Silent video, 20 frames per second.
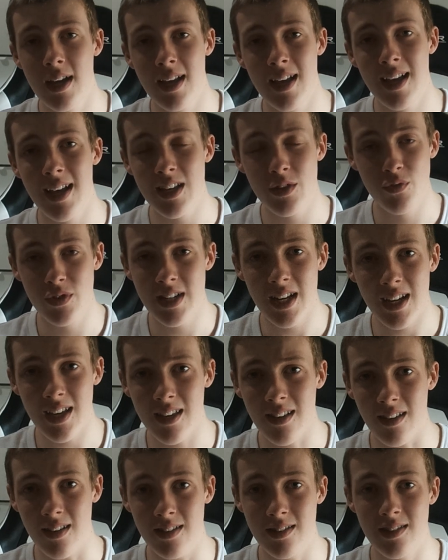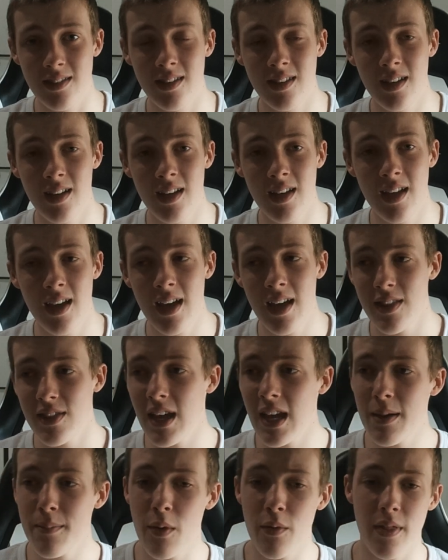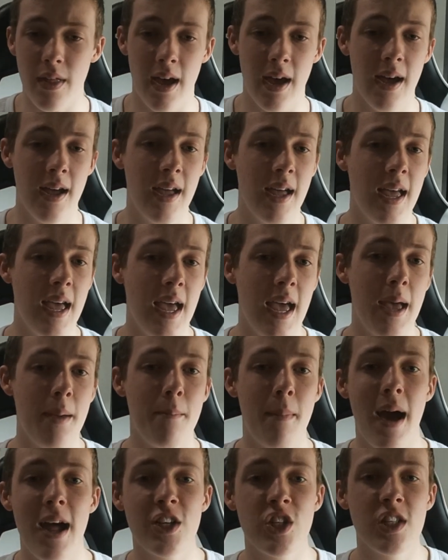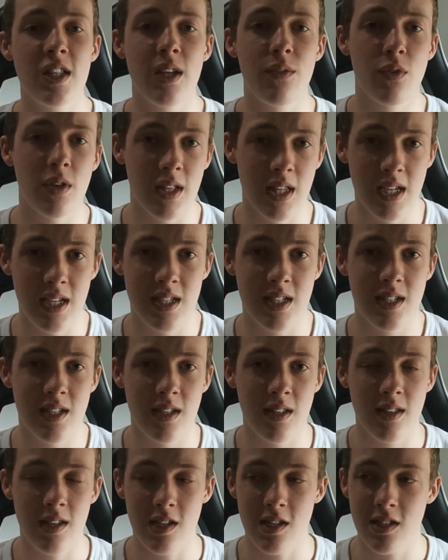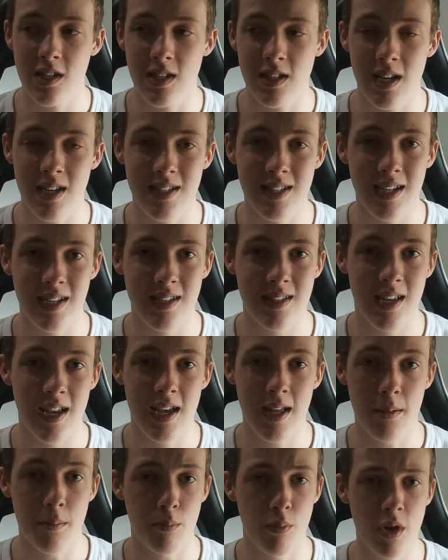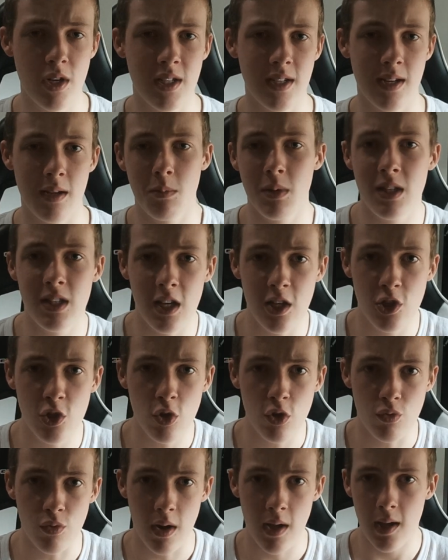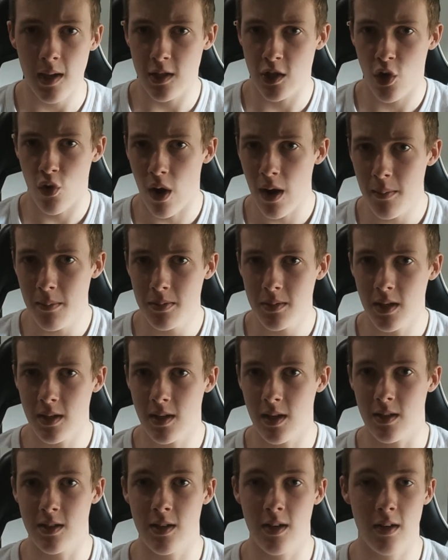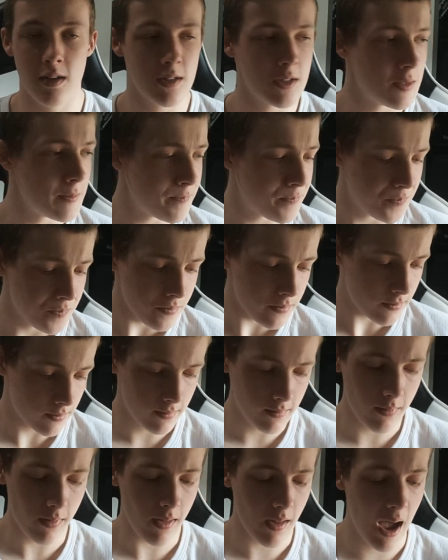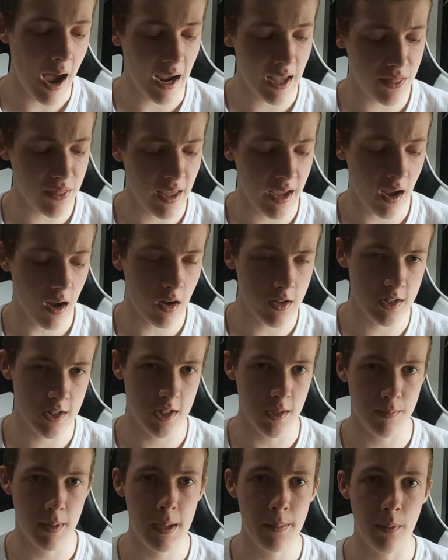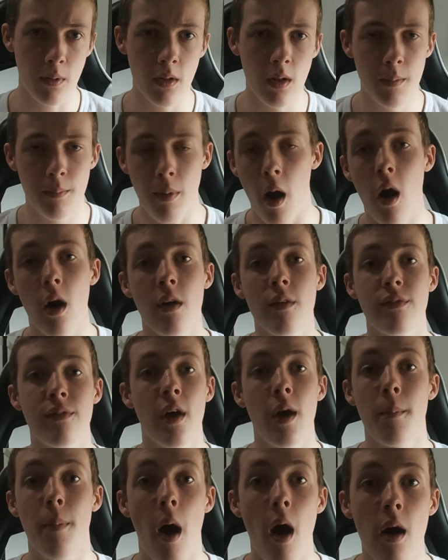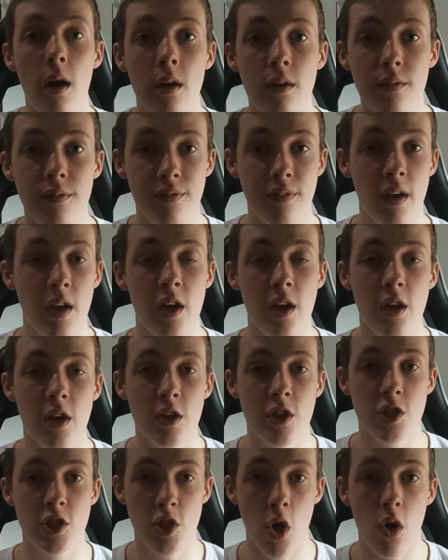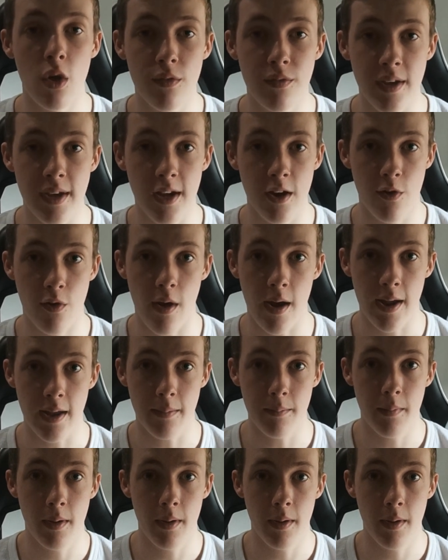It's ridiculous. Think about that. Imagine they released the statistics in Britain. I mean, they should, right? It's crime statistics. I think us as a people, part of solving crime